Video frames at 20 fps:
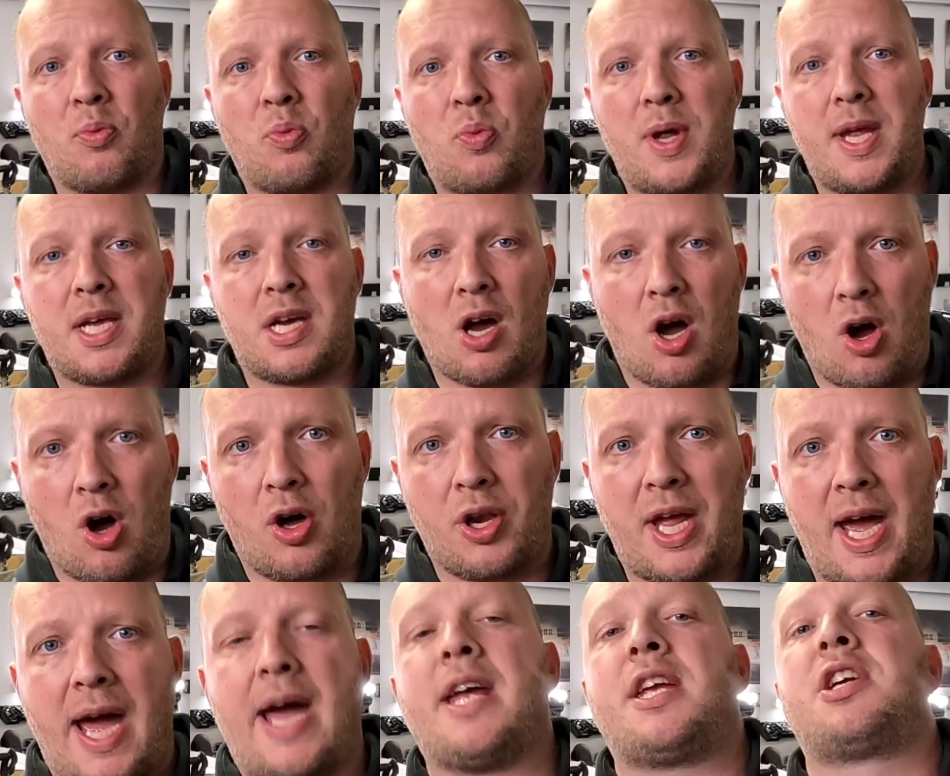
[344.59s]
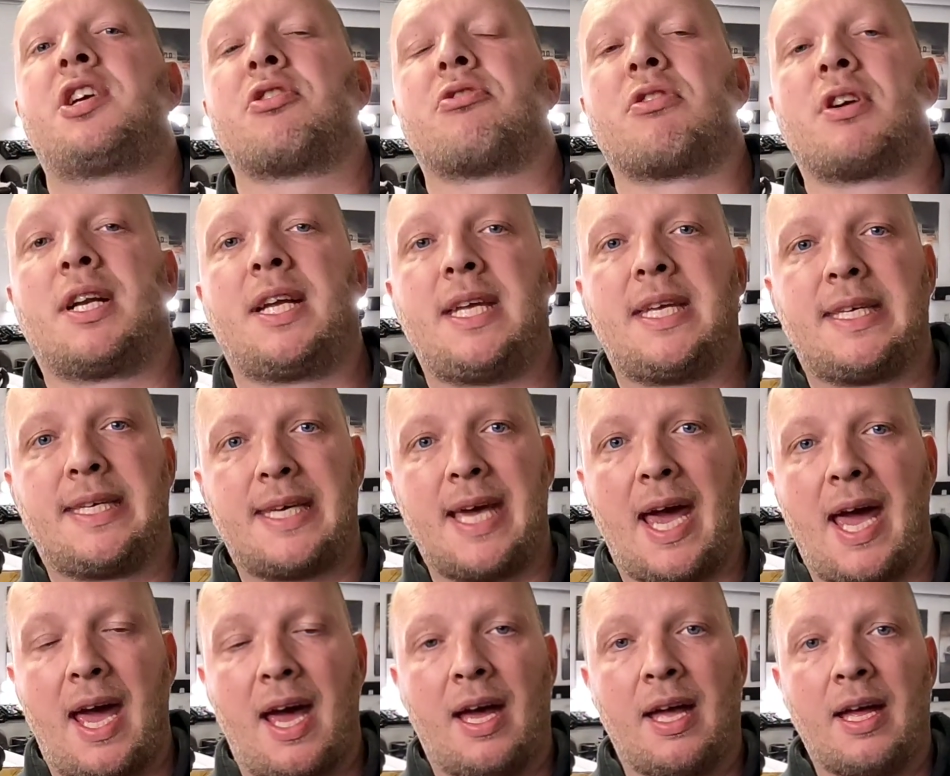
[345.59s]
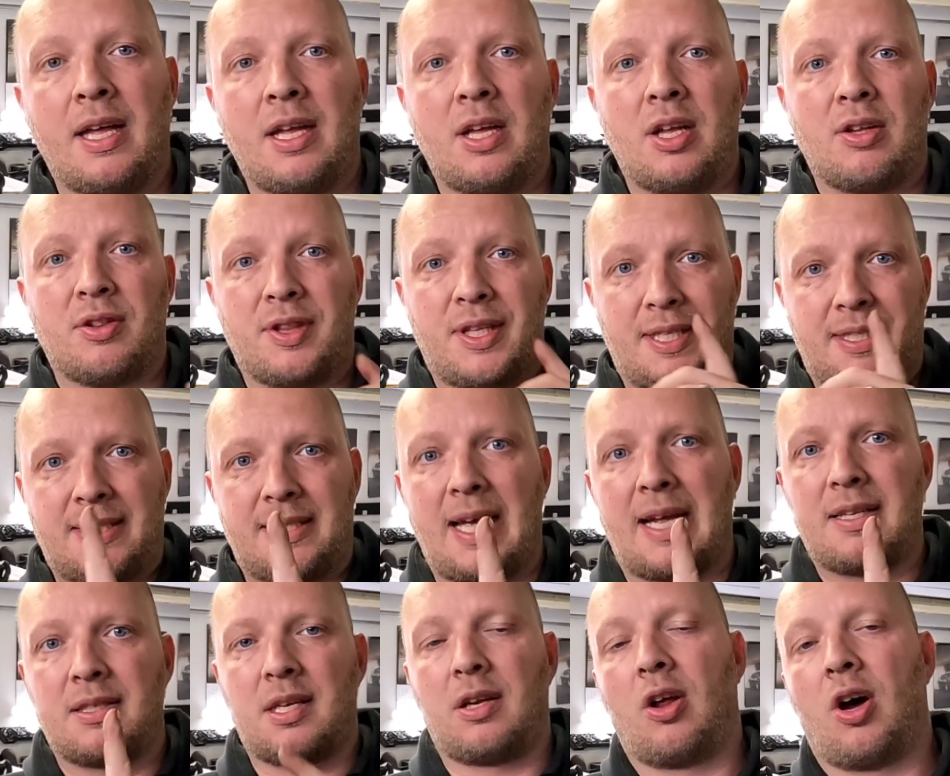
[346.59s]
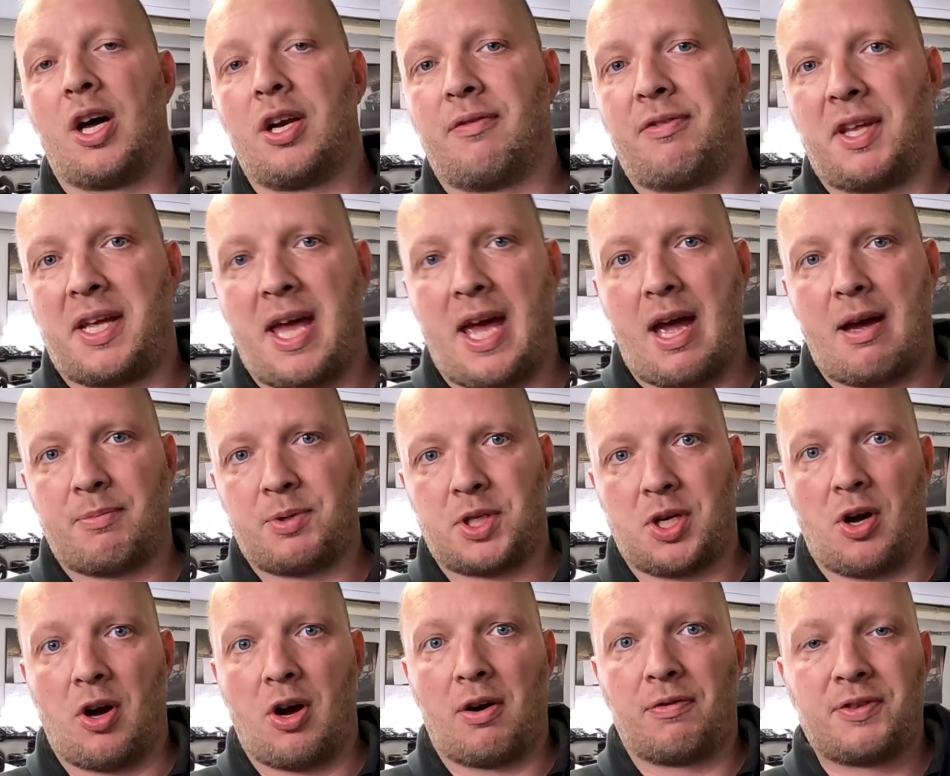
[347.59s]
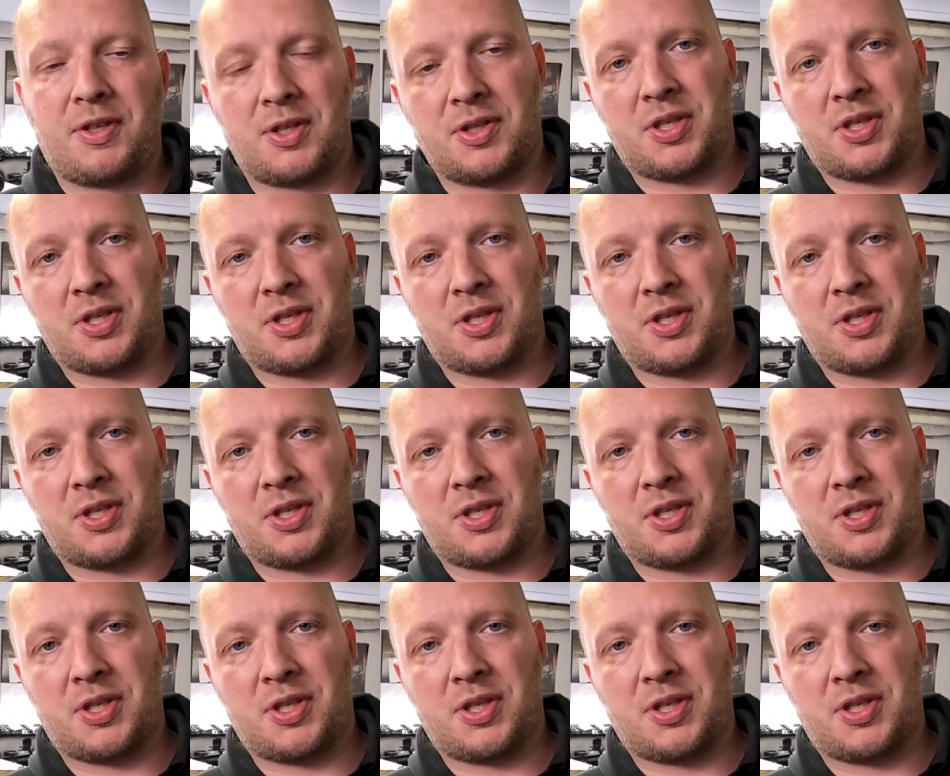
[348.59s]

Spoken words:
we can't accurately get the center line of the camshaft.